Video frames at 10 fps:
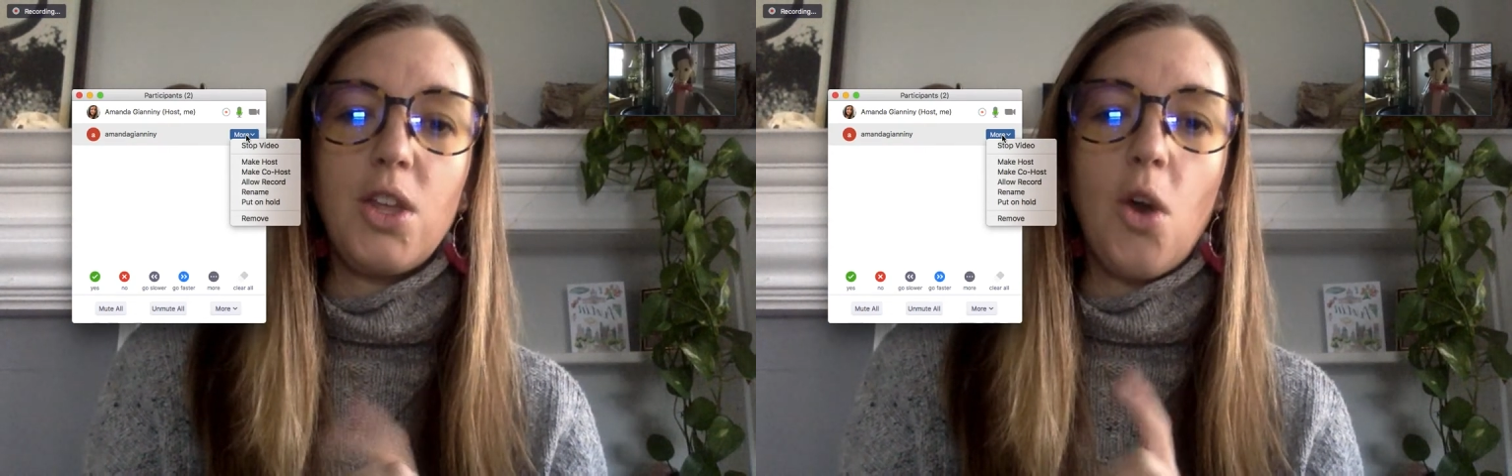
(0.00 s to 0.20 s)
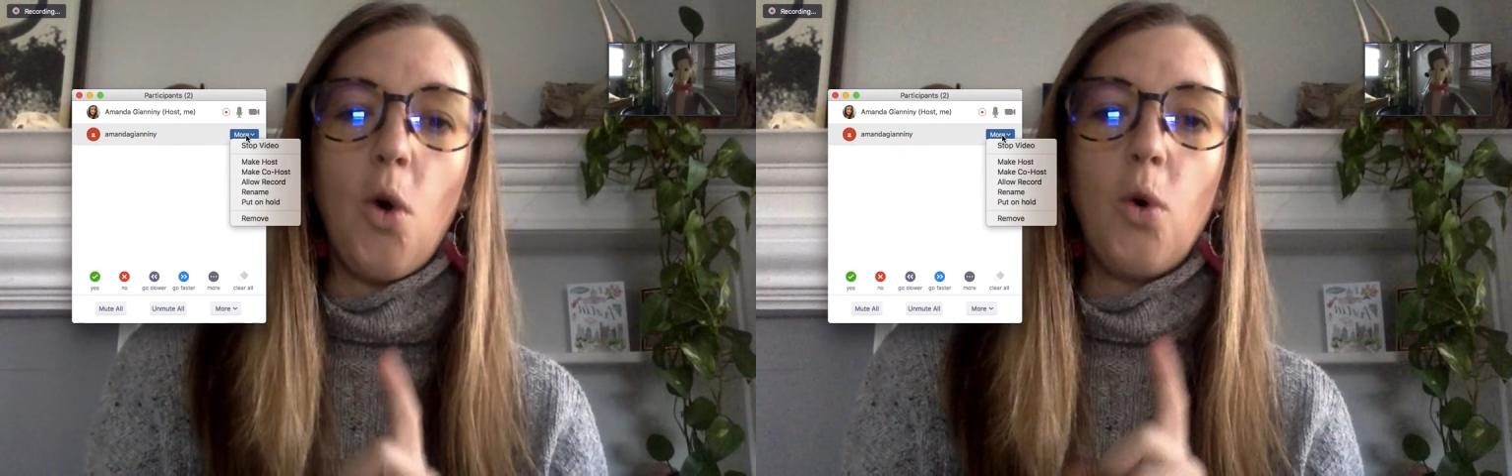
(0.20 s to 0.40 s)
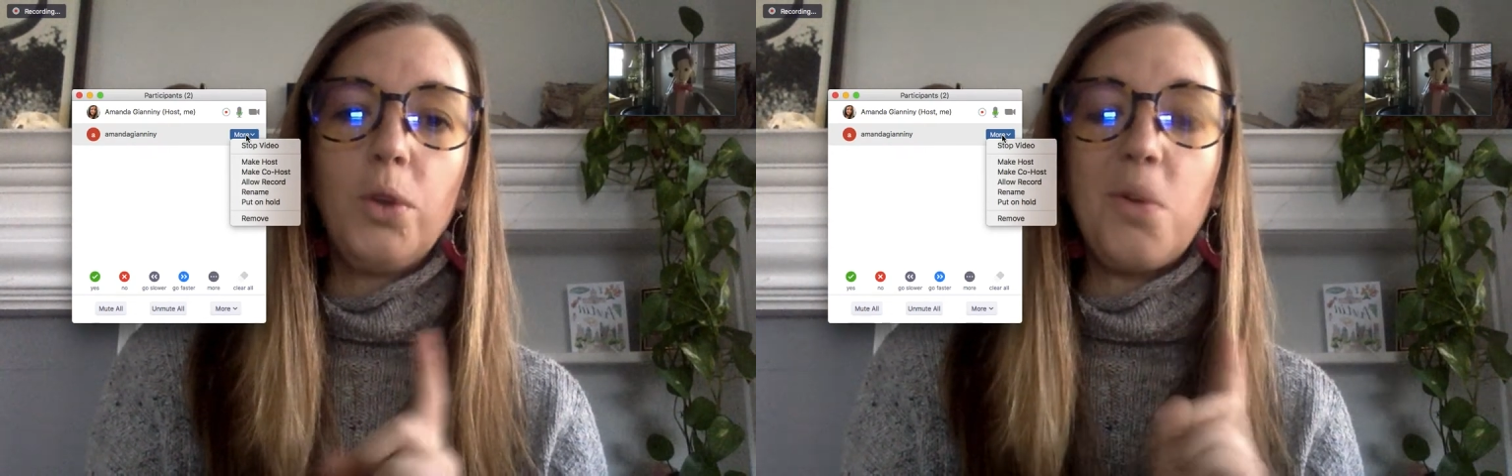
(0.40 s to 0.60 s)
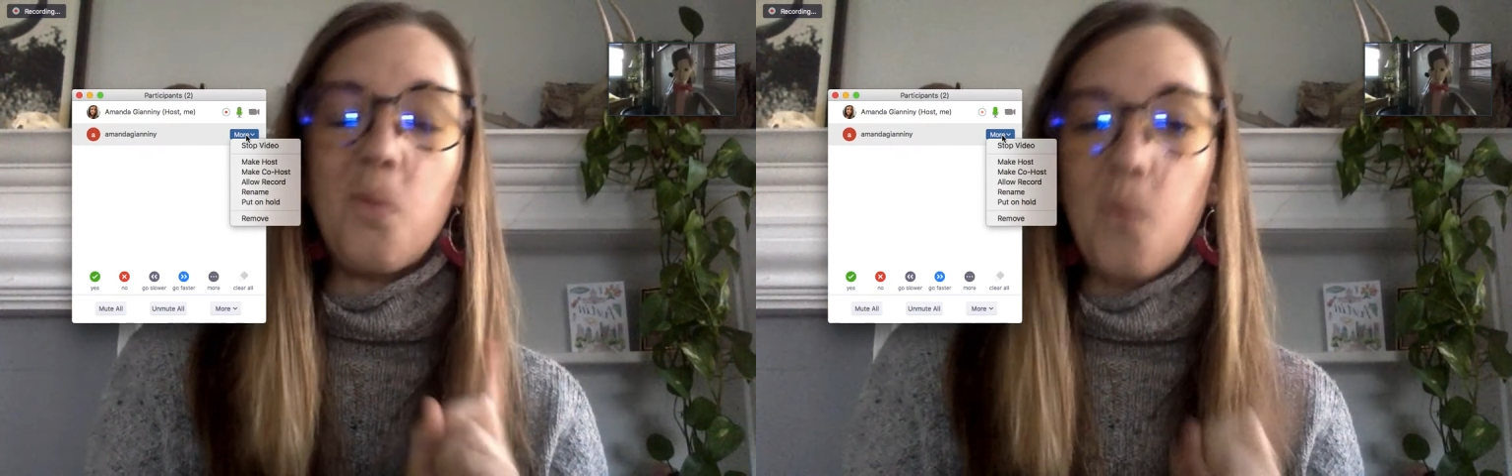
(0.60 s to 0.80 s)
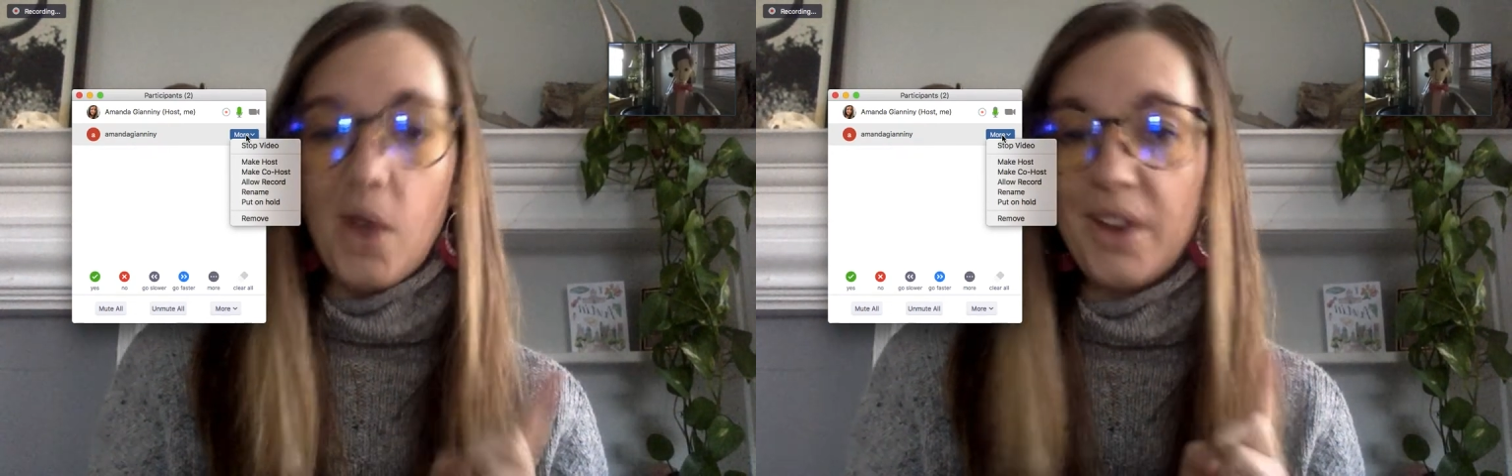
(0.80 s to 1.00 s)
only
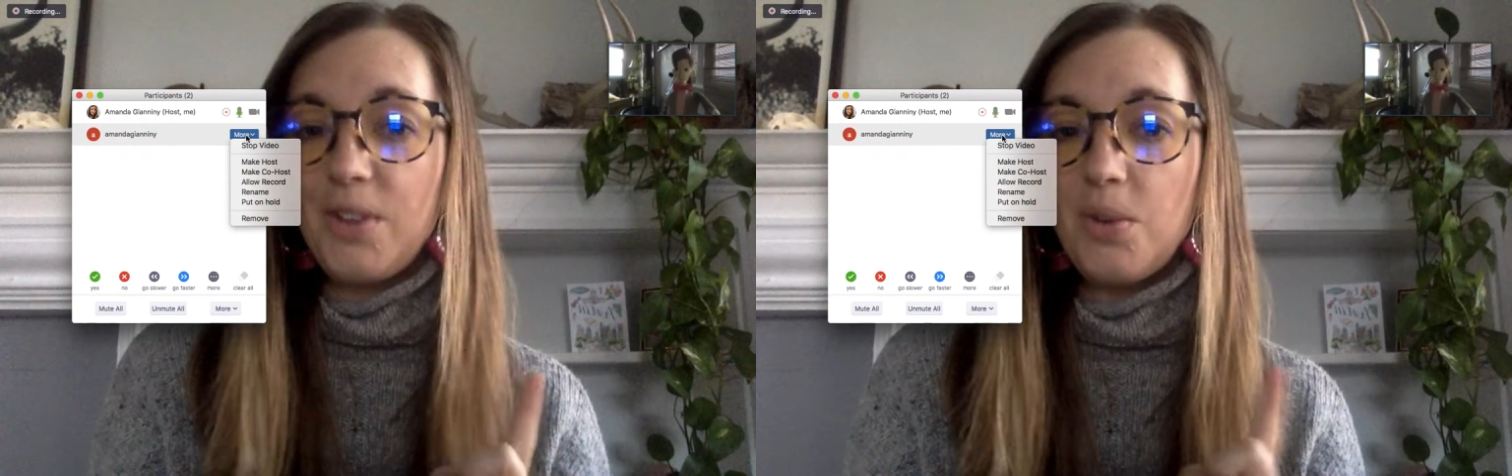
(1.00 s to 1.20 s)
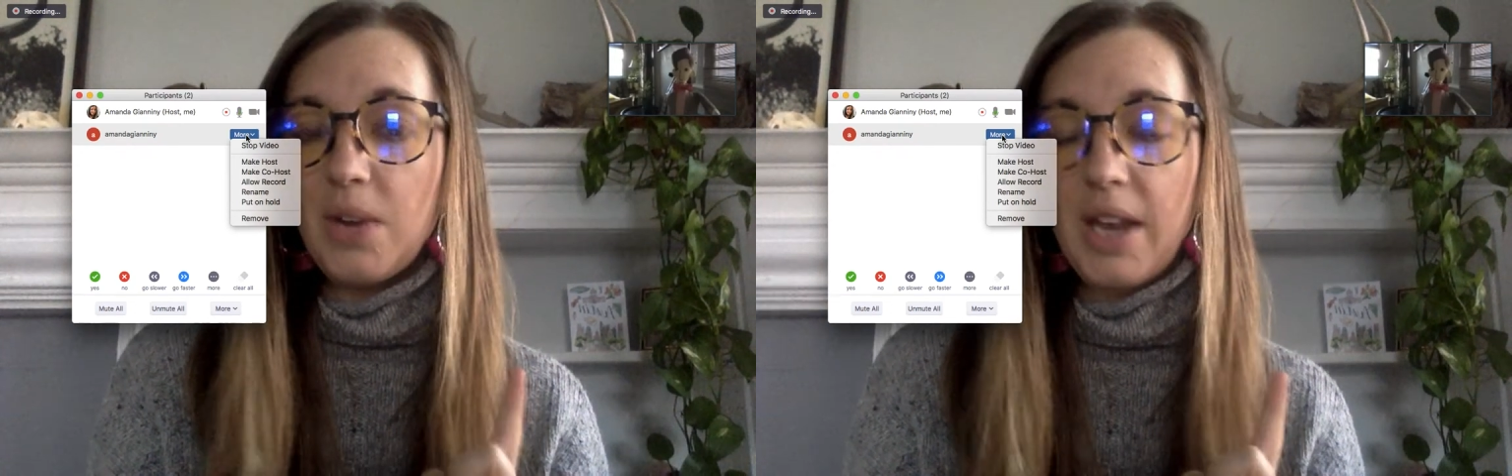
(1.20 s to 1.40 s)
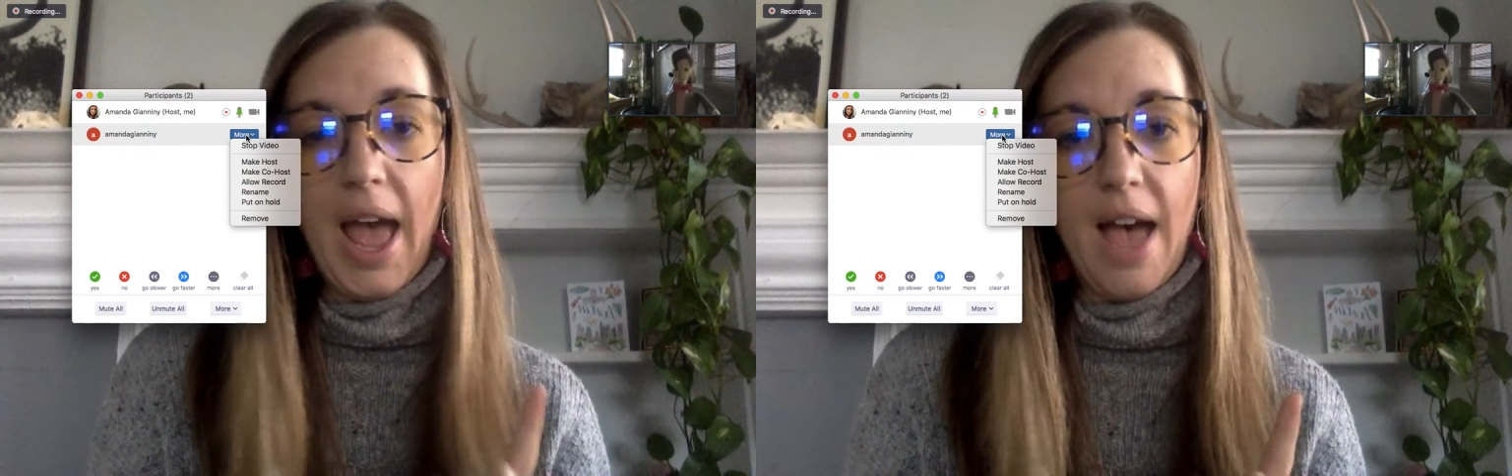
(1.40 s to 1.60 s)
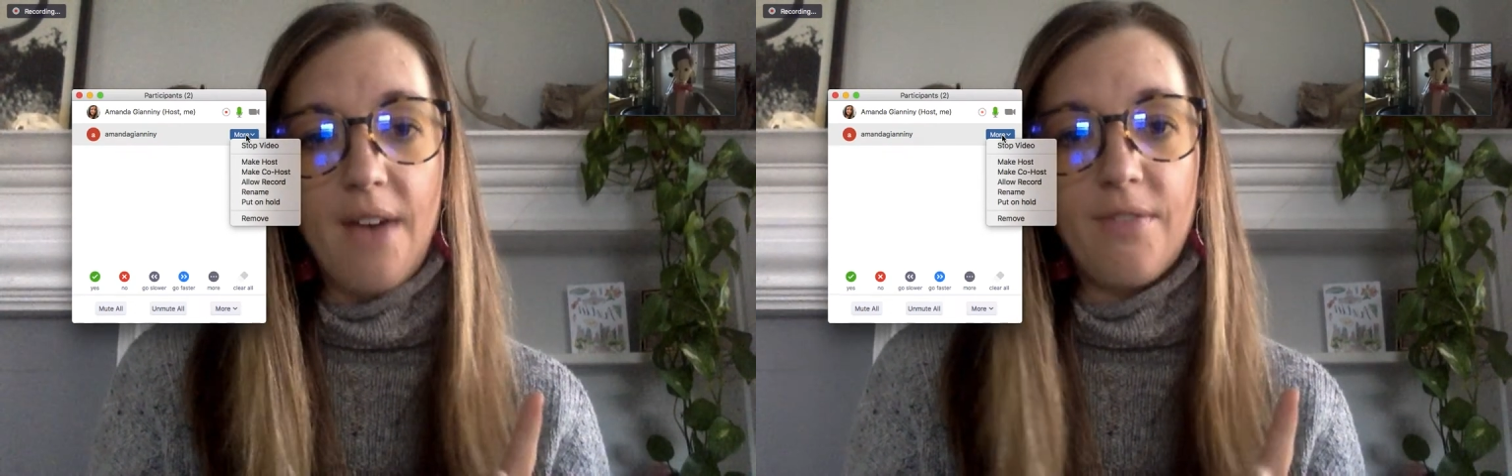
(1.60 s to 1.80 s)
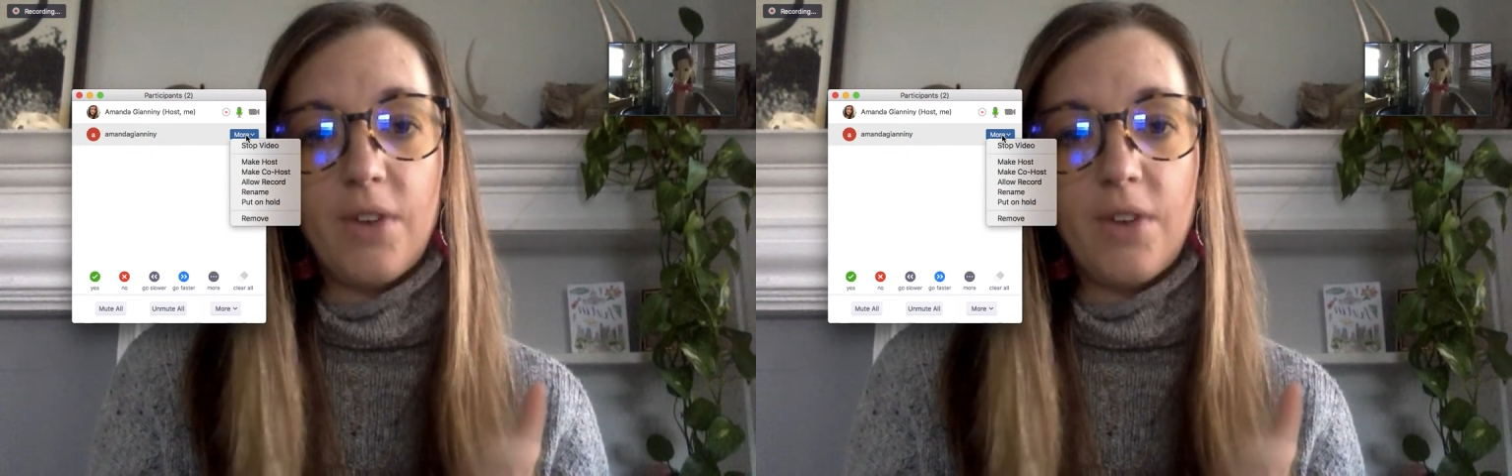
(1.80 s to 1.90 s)
one of you can have